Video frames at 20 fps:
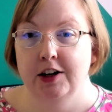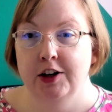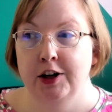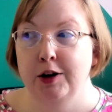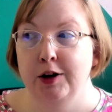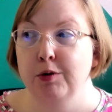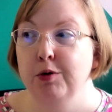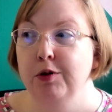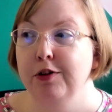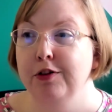
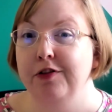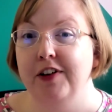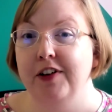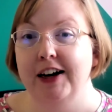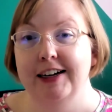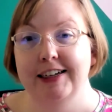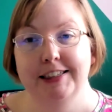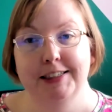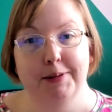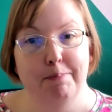you will
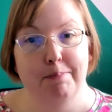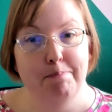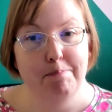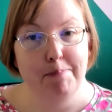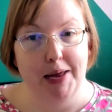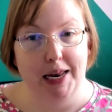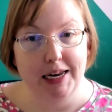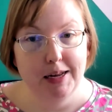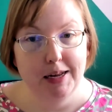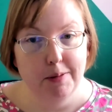find
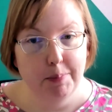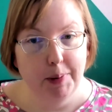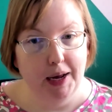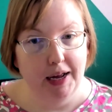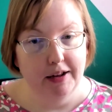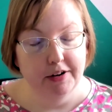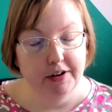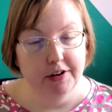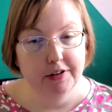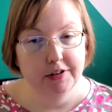many
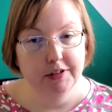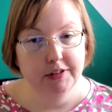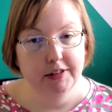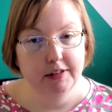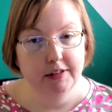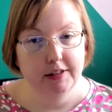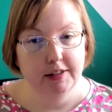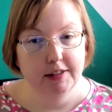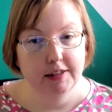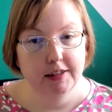
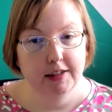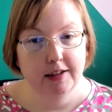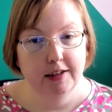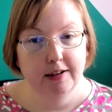patterns,